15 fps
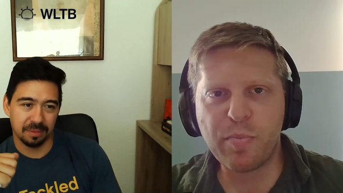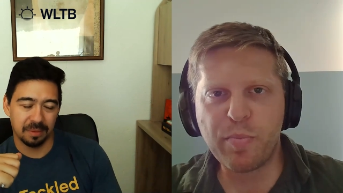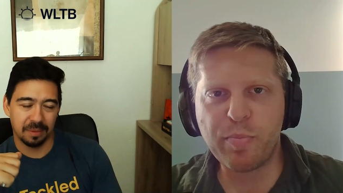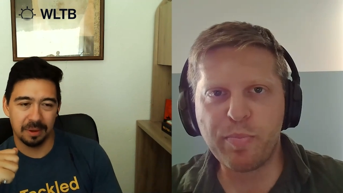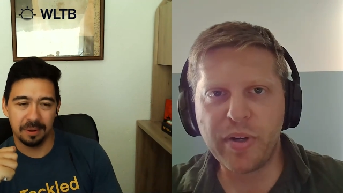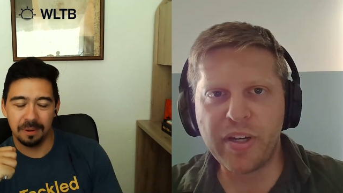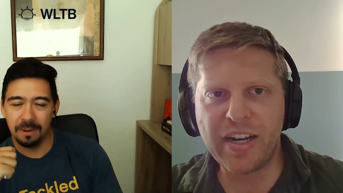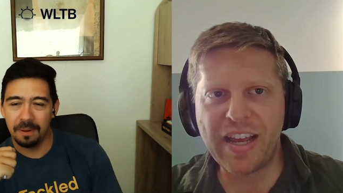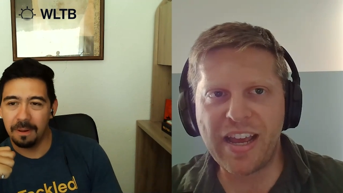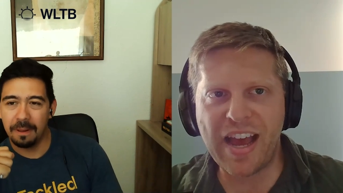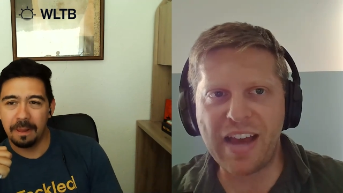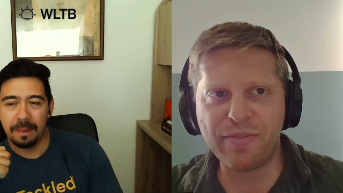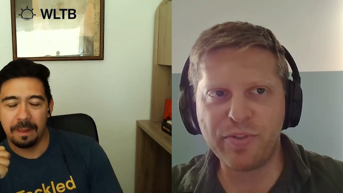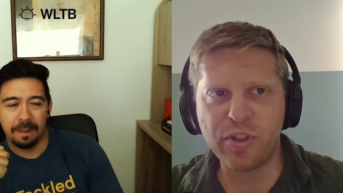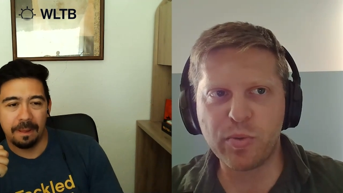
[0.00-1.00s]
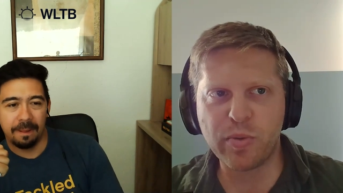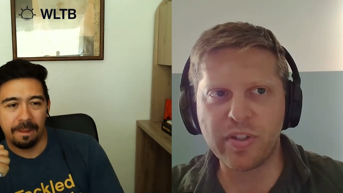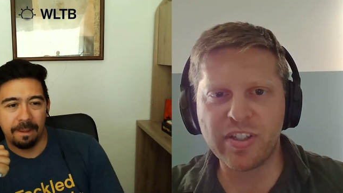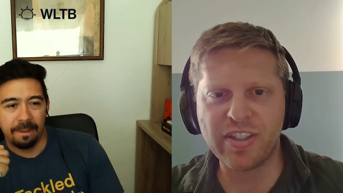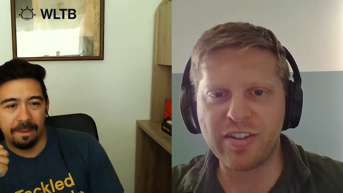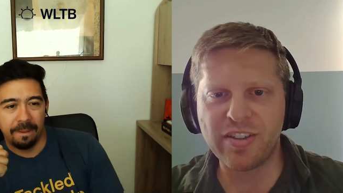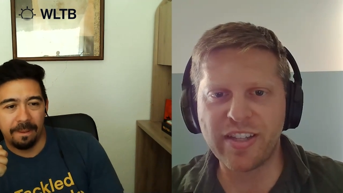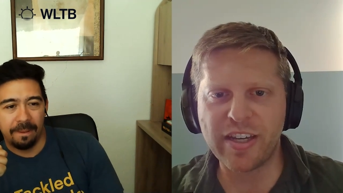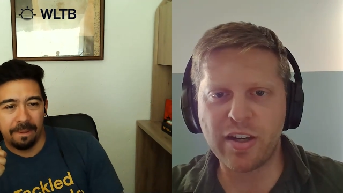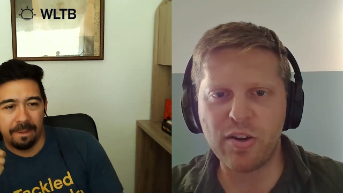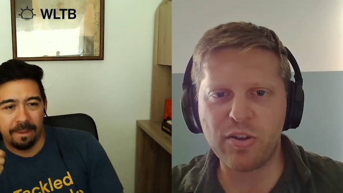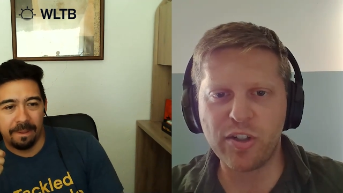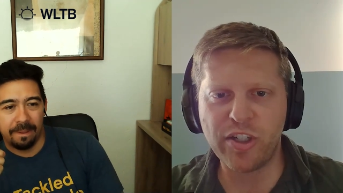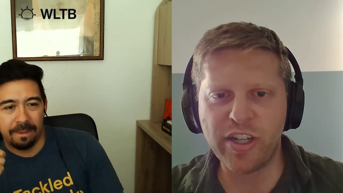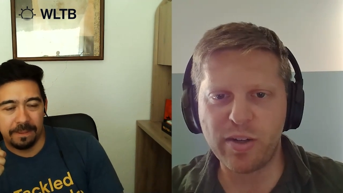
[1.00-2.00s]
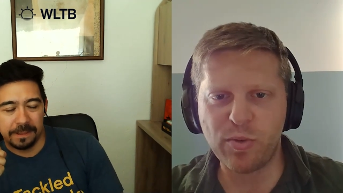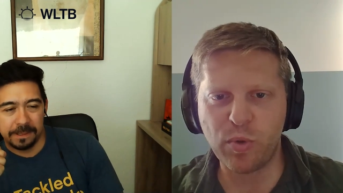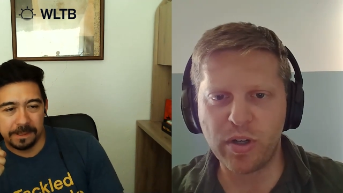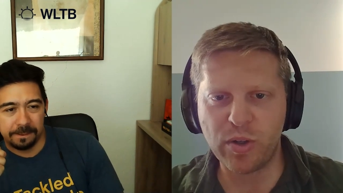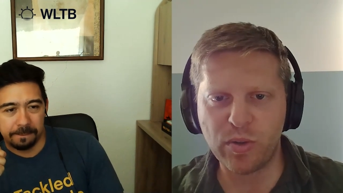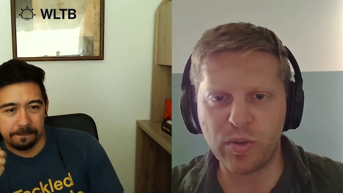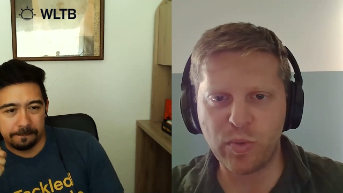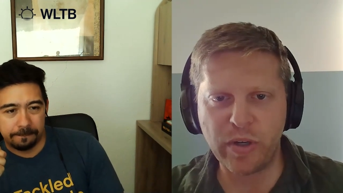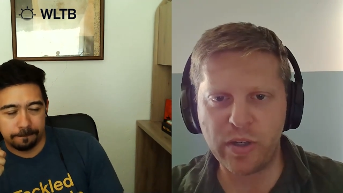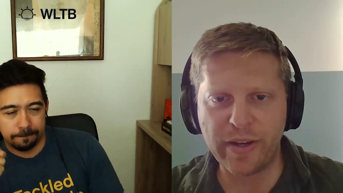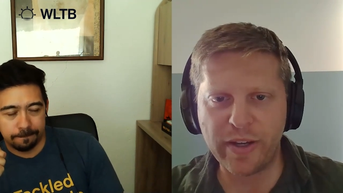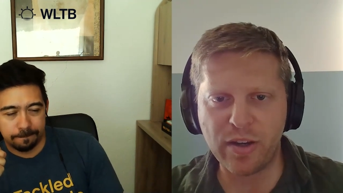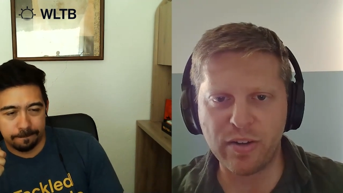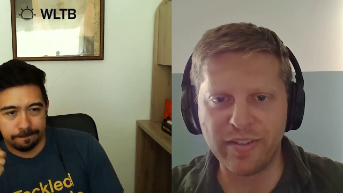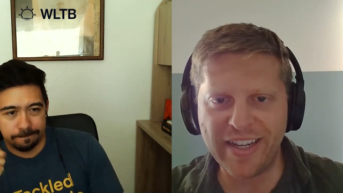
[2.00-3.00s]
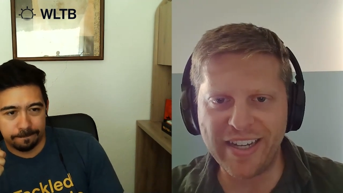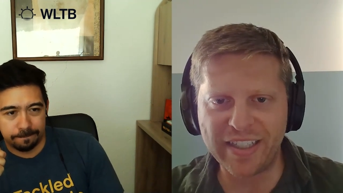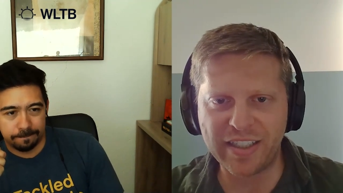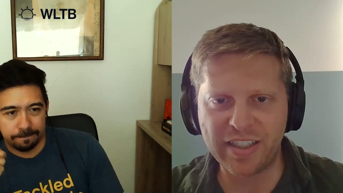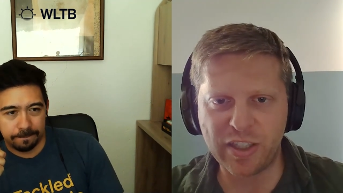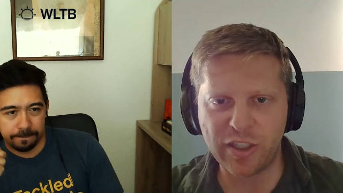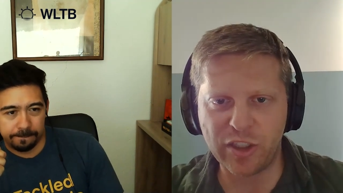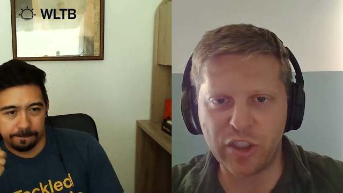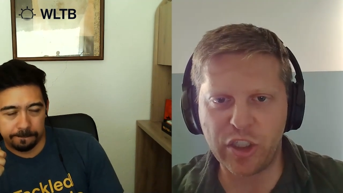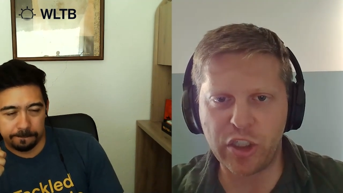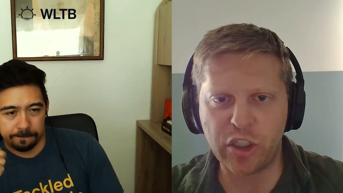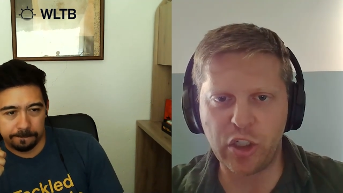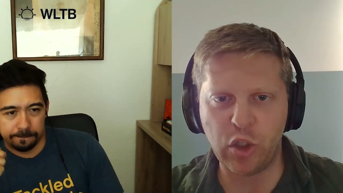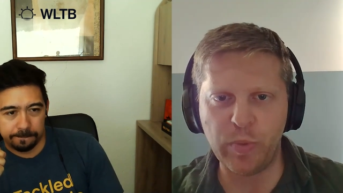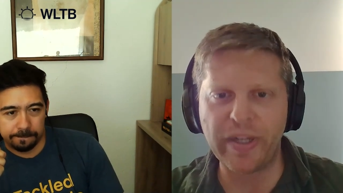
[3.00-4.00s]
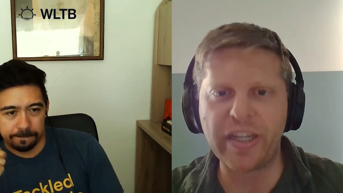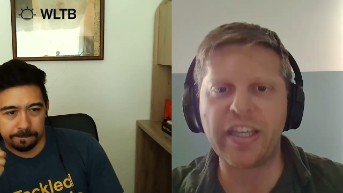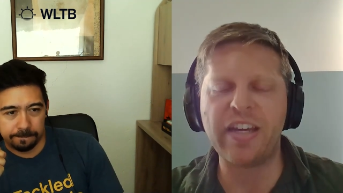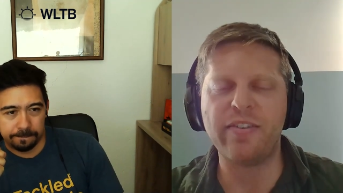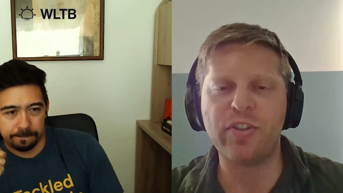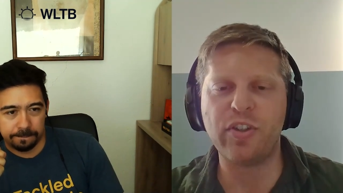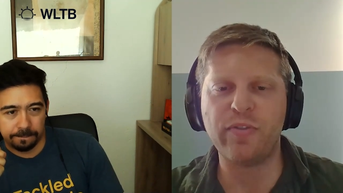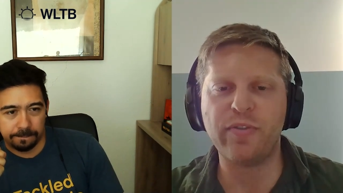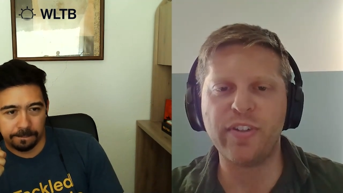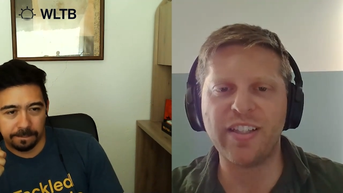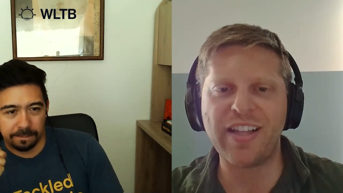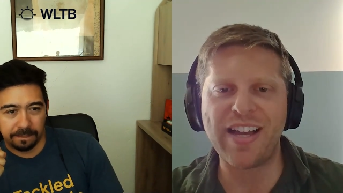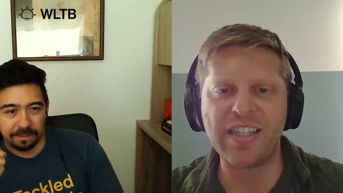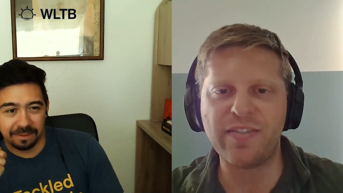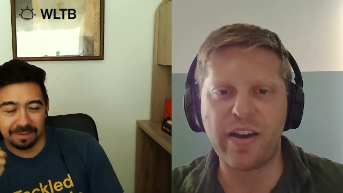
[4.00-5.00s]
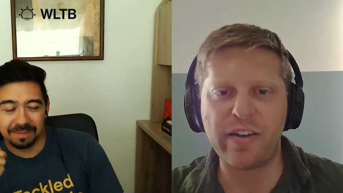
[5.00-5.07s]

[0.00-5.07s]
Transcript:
Speaker 1: But afterwards I was like, oh shit, what are, where do I go next? There's just nobody. And so for the last